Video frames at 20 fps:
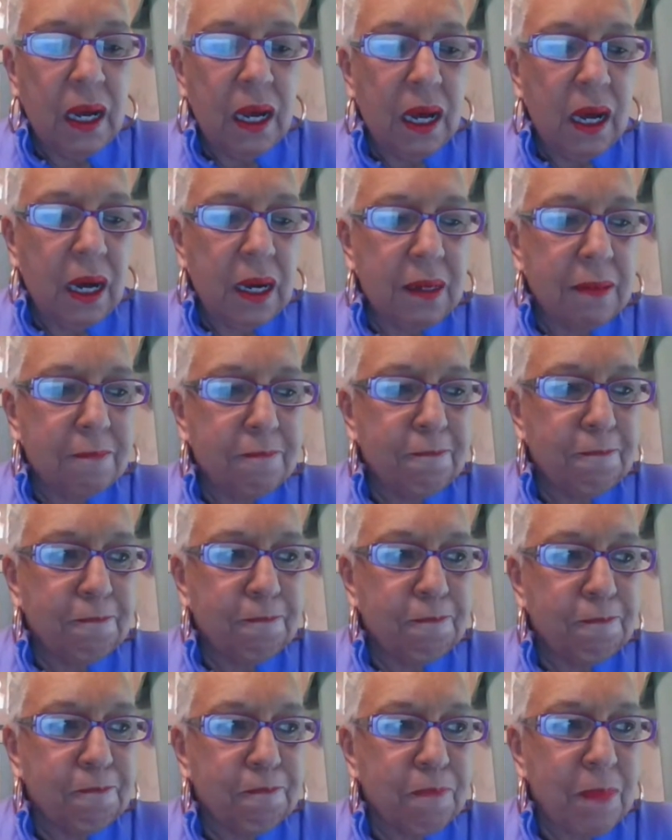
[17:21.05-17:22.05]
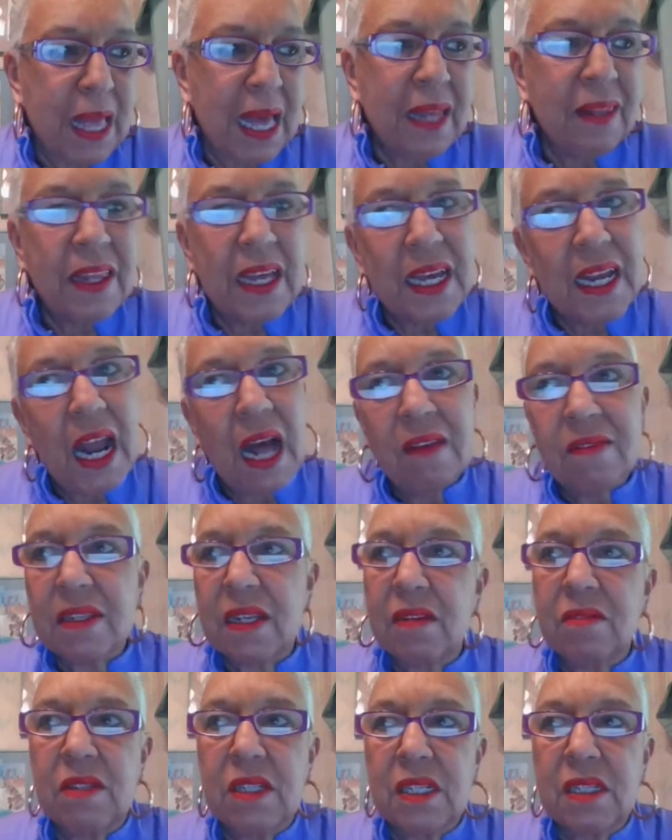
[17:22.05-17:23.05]
Um, and then
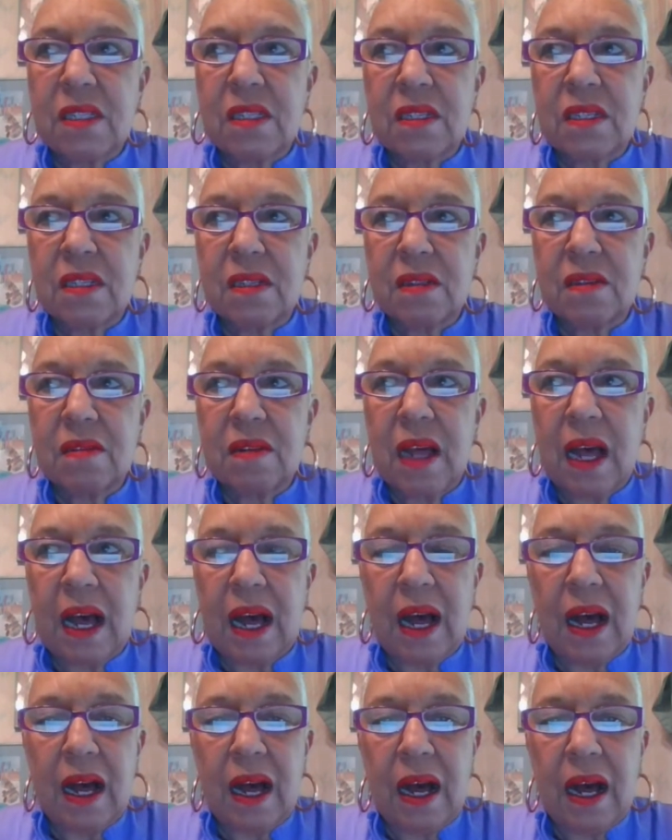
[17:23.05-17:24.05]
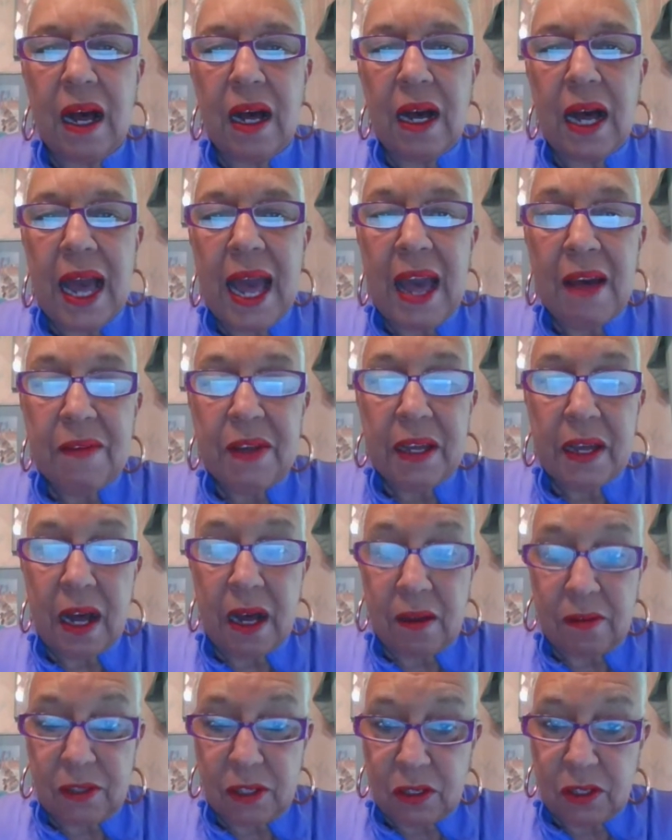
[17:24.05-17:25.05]
also just having
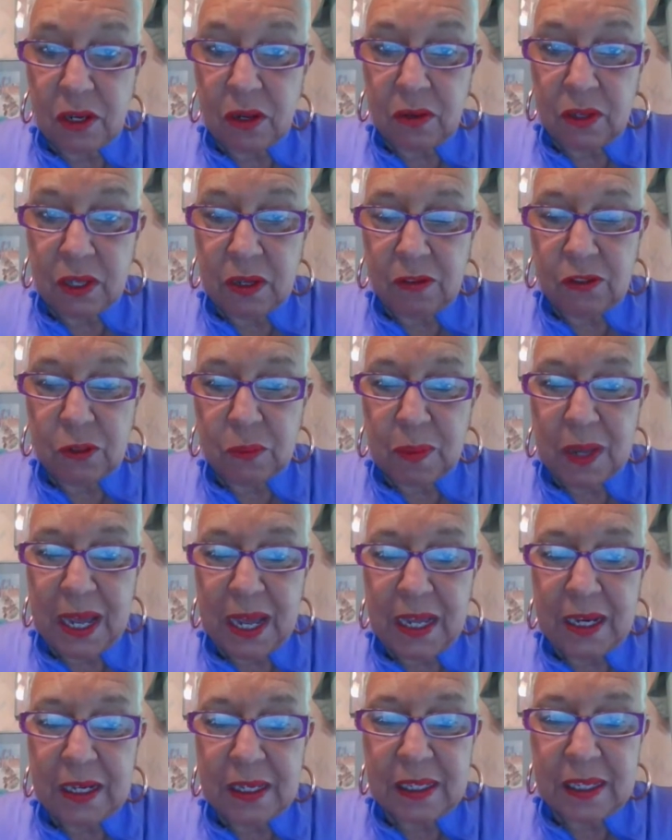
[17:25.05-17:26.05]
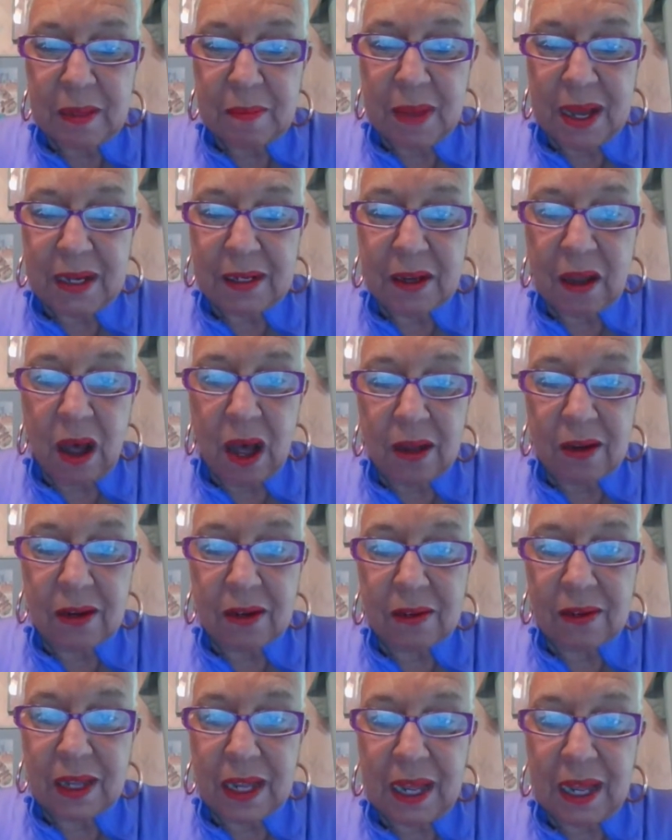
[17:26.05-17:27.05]
gone to Tokyo, Japan to see my
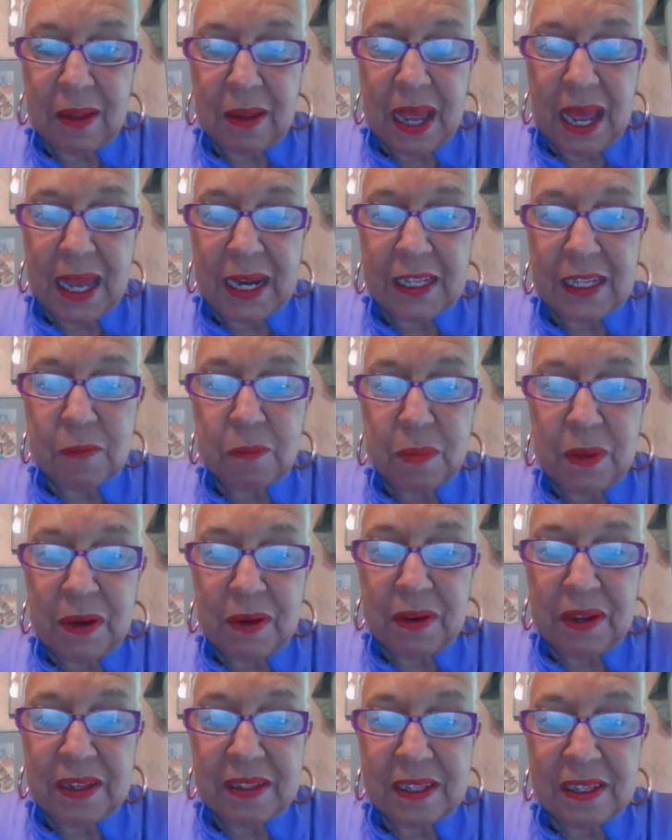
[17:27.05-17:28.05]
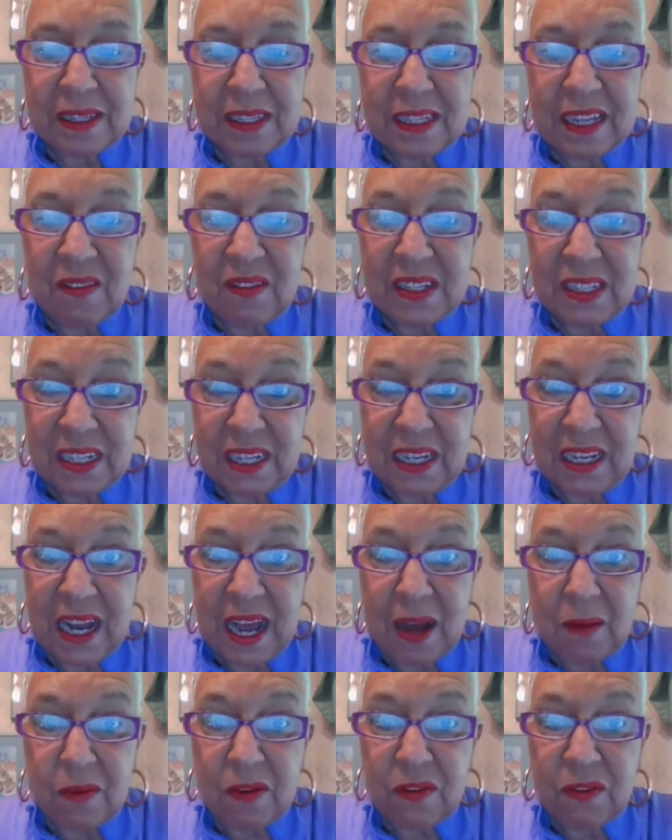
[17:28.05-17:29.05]
daughter uh, and experience a 17
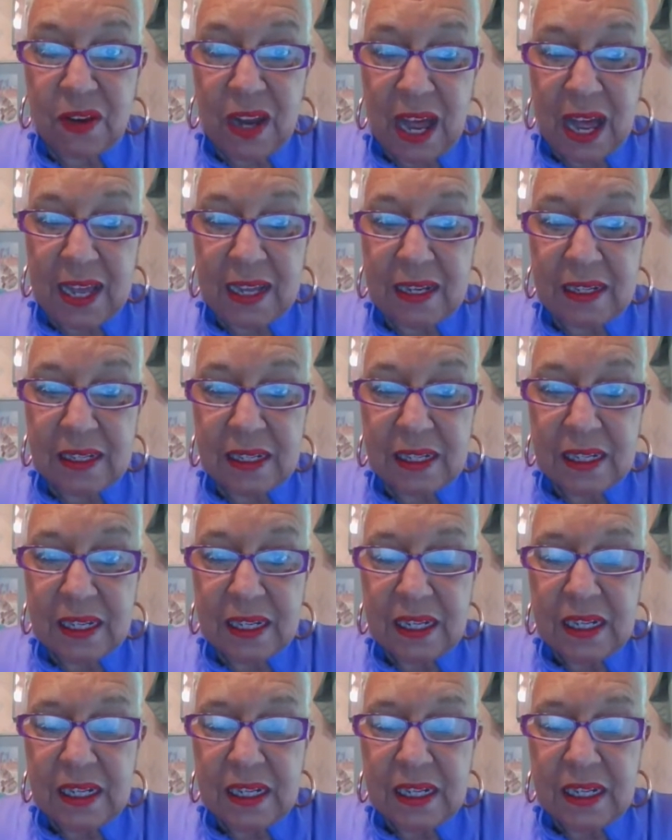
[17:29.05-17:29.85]
hour flight,